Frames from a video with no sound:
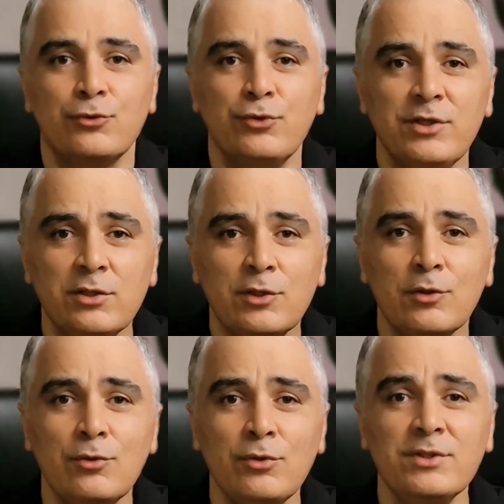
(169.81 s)
to
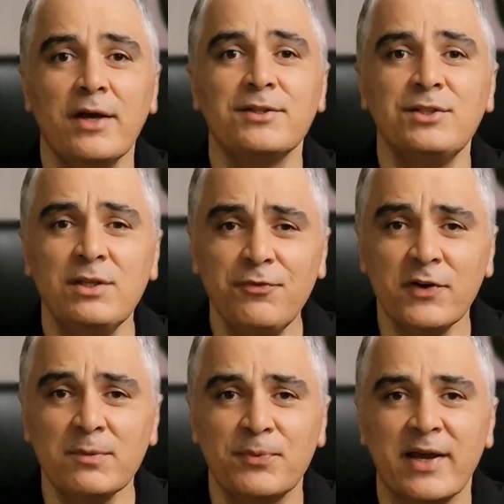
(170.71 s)
include
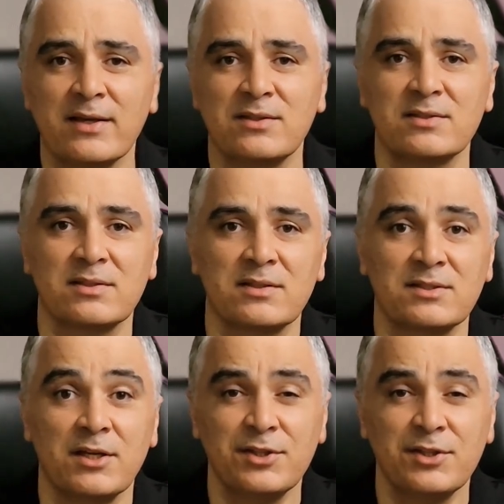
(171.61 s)
different practices